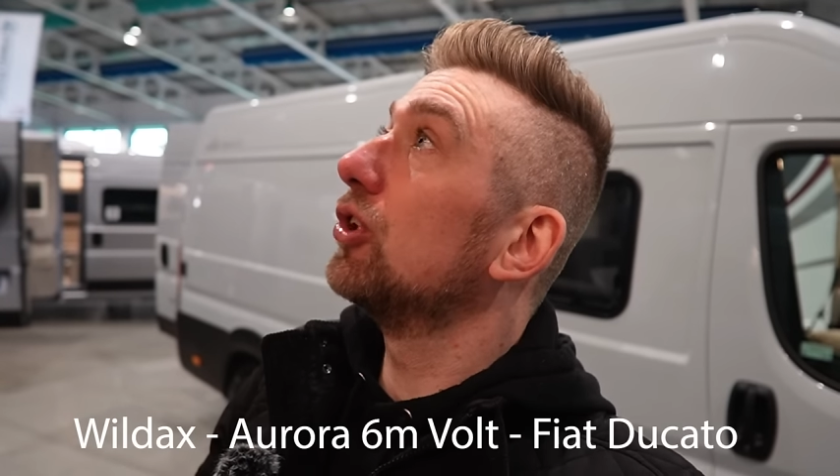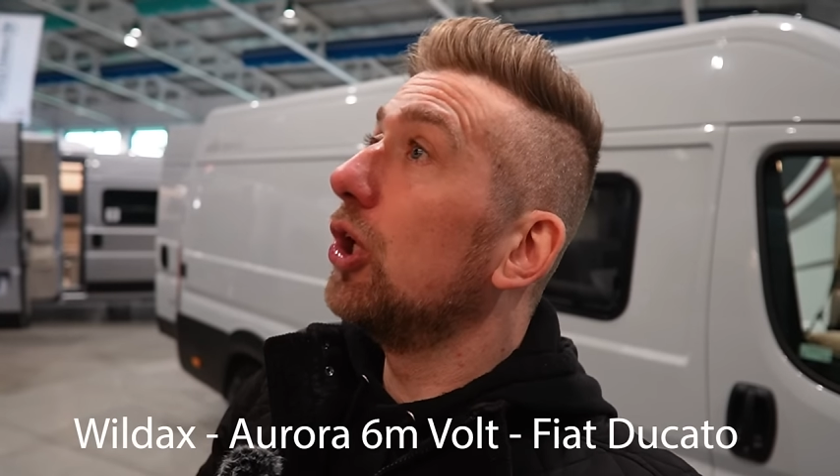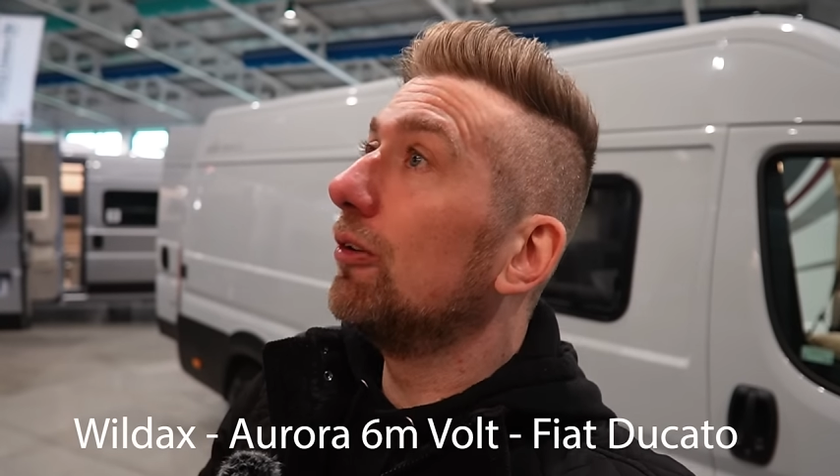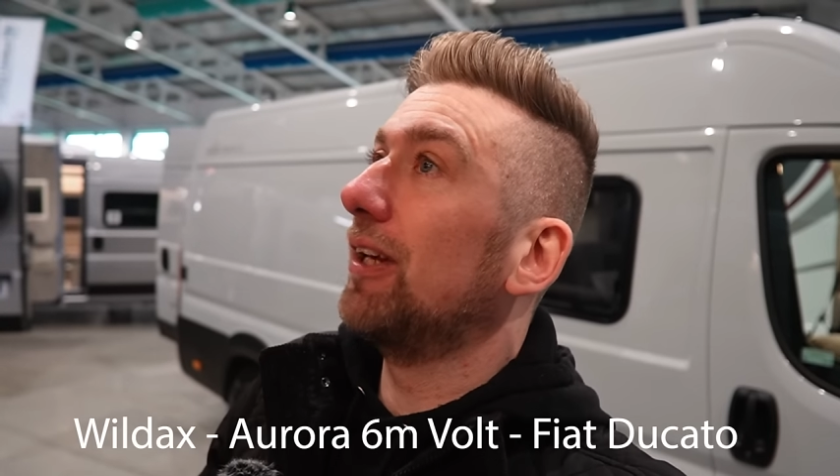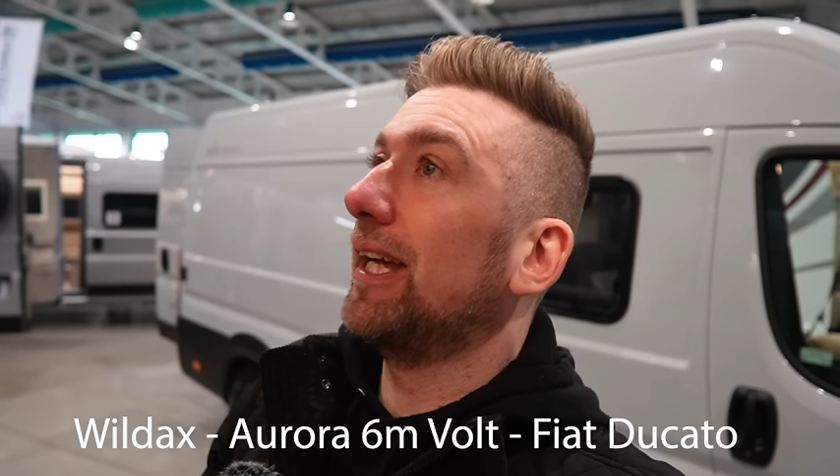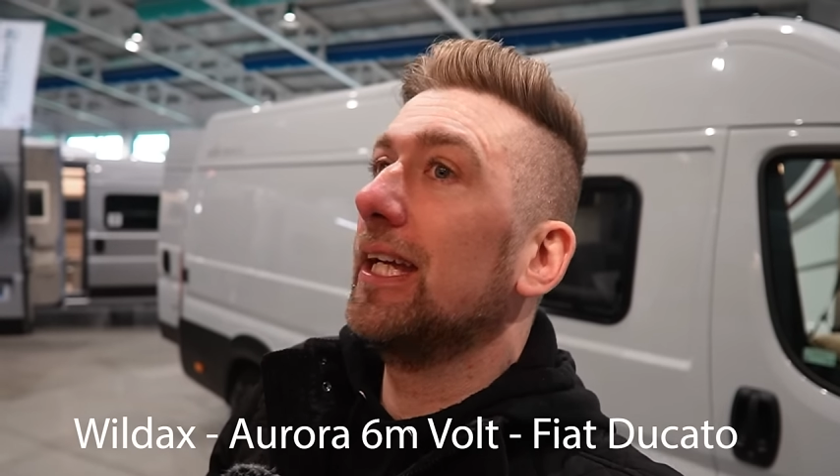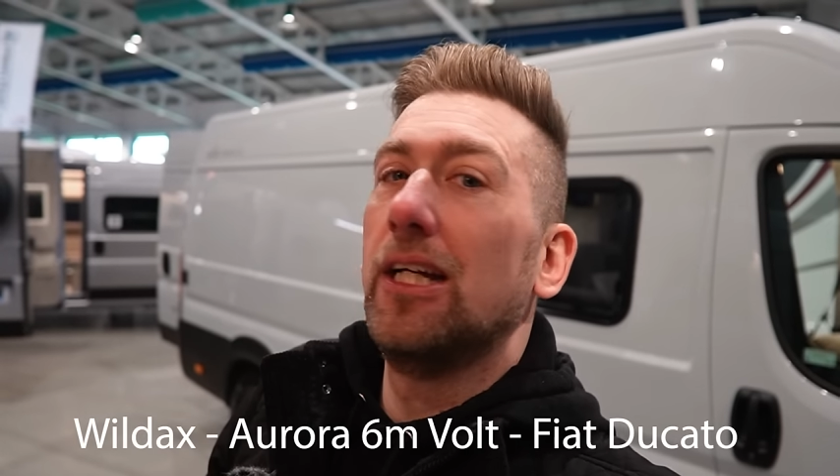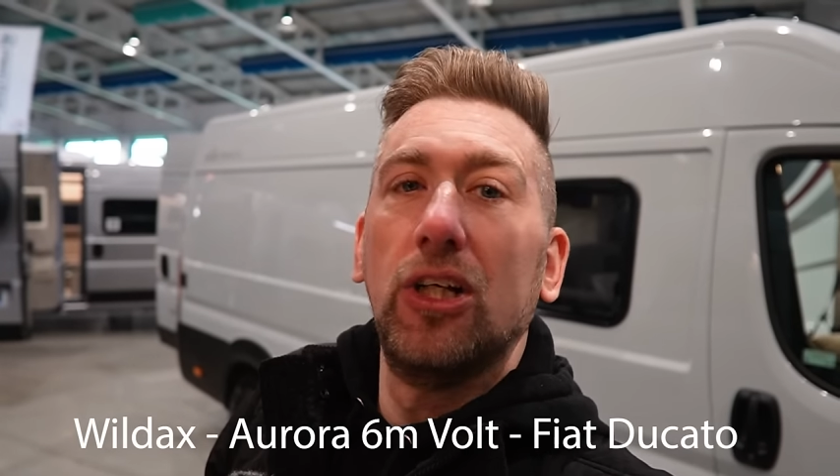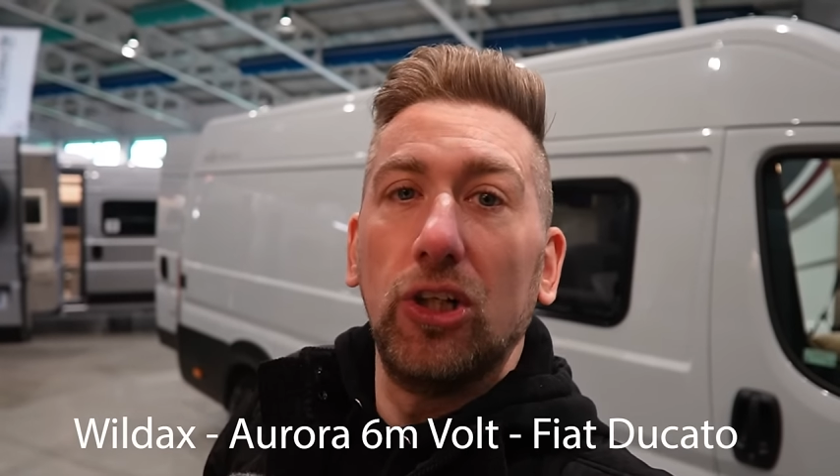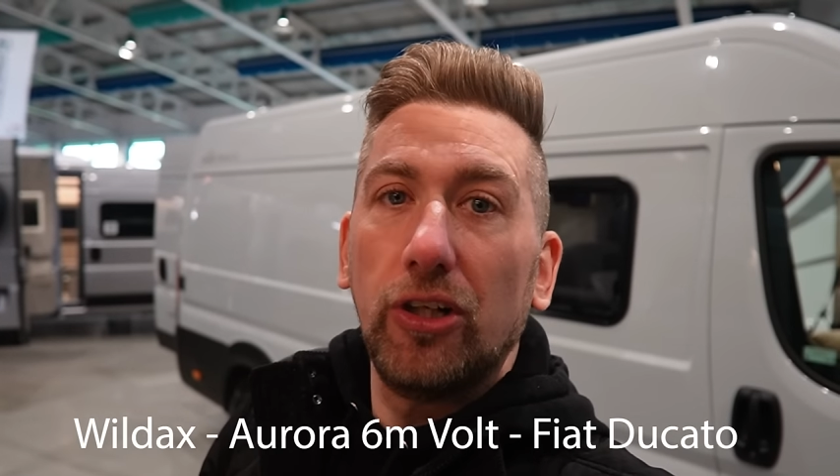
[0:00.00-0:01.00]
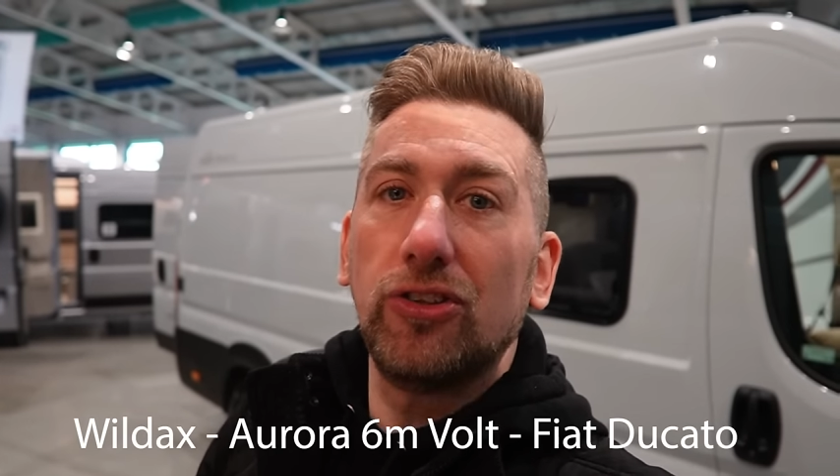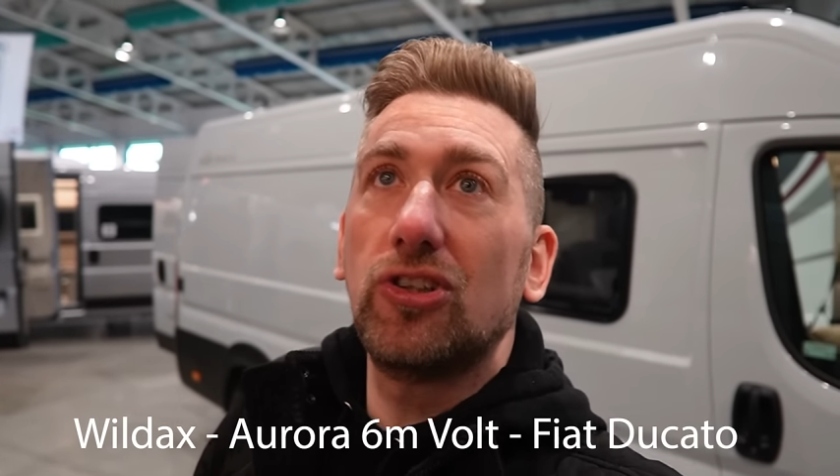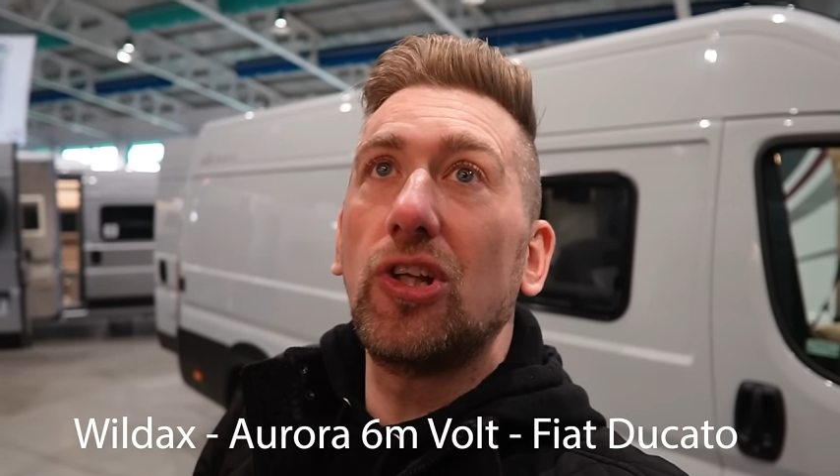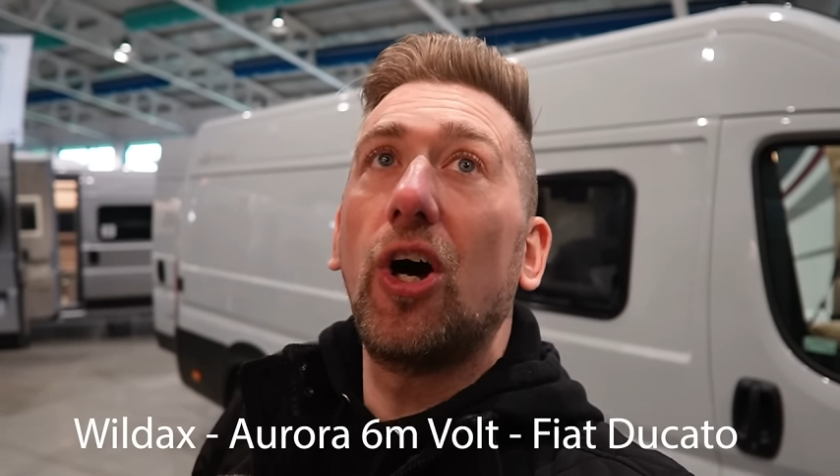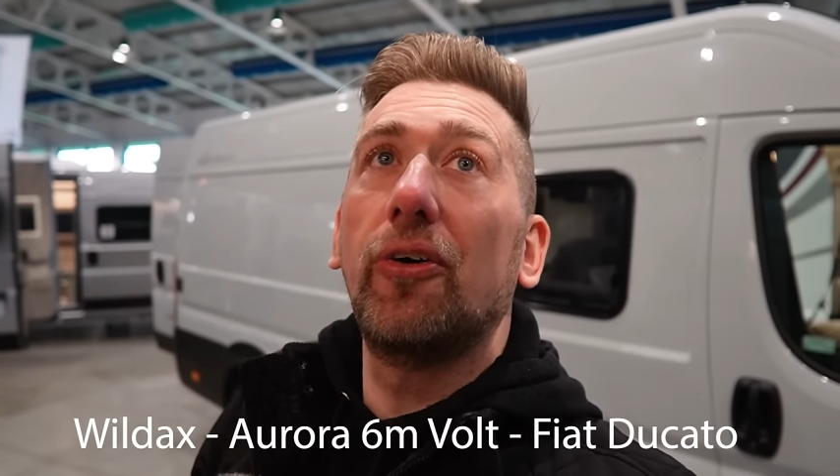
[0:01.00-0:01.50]
lovely. Loads of
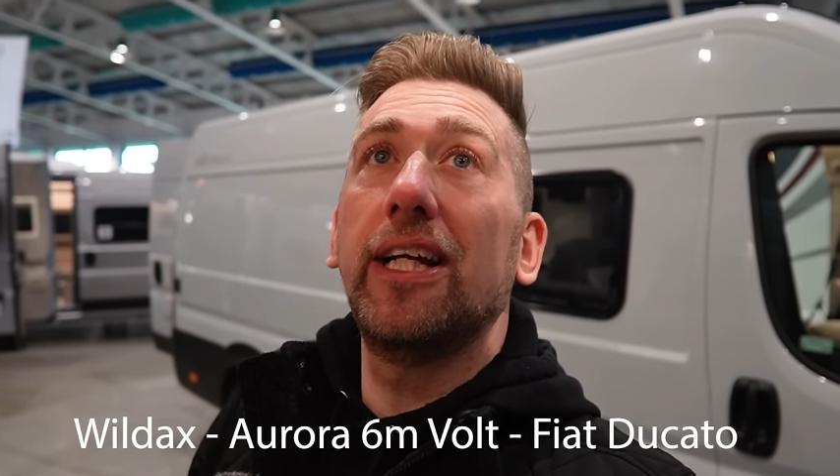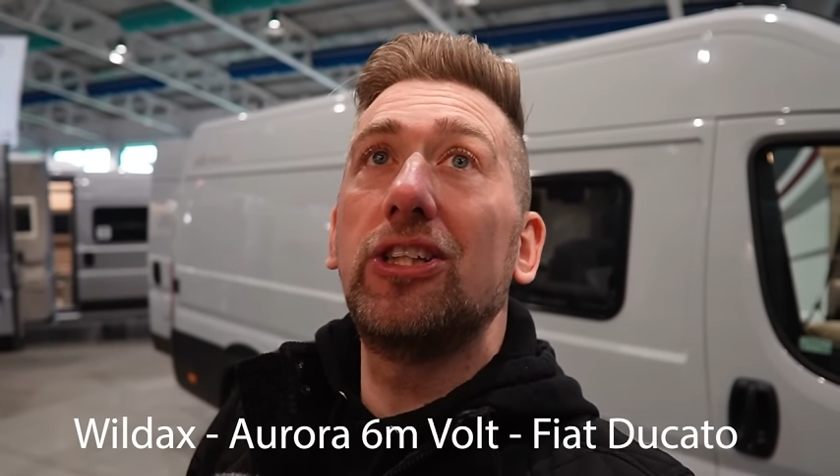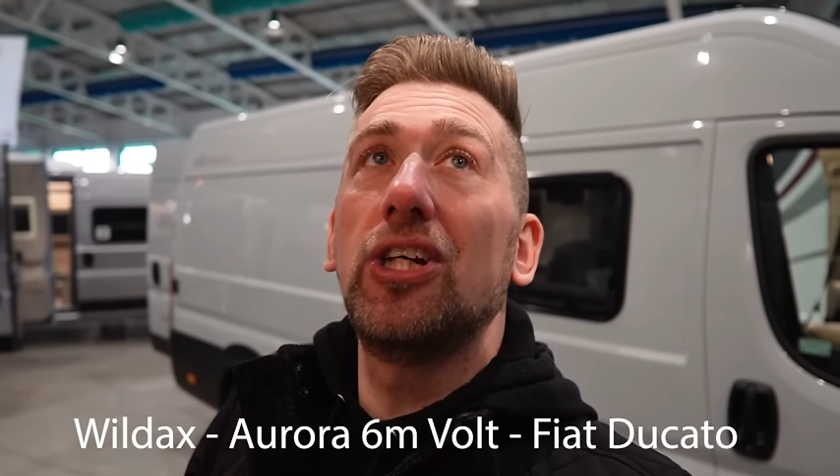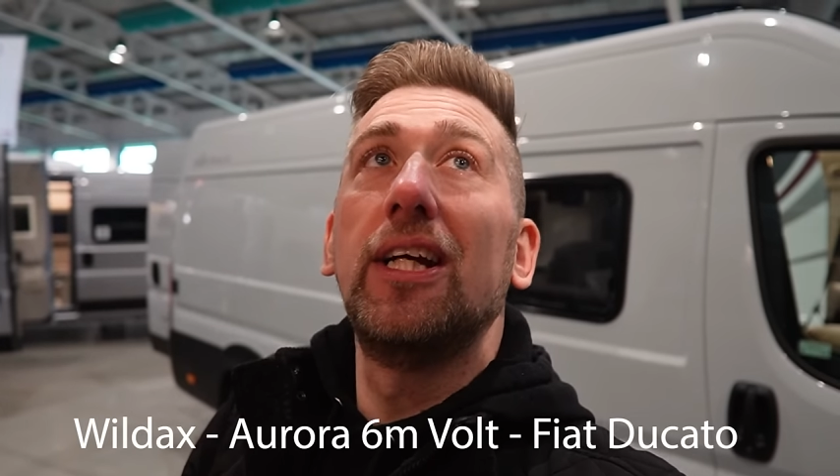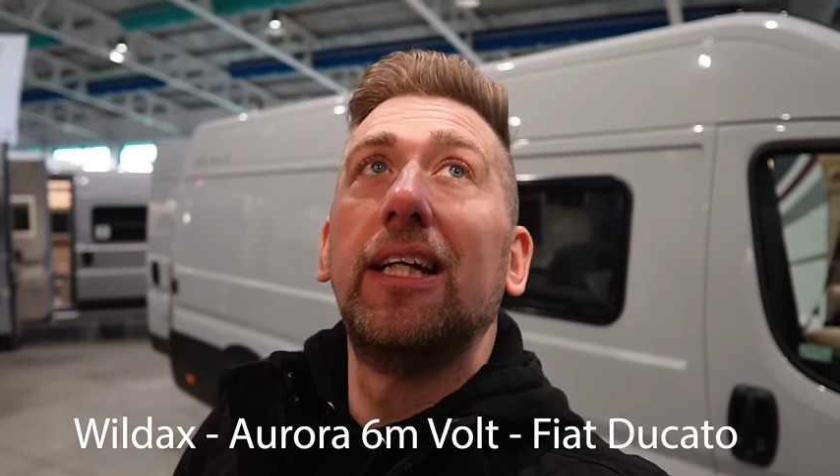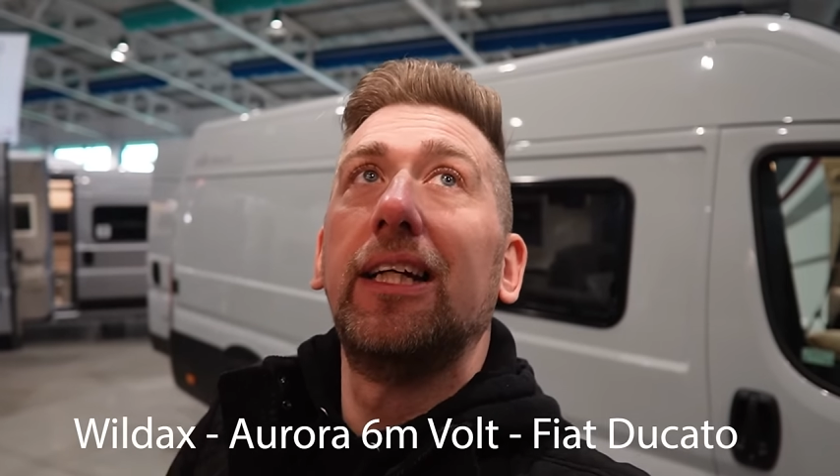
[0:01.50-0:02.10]
storage,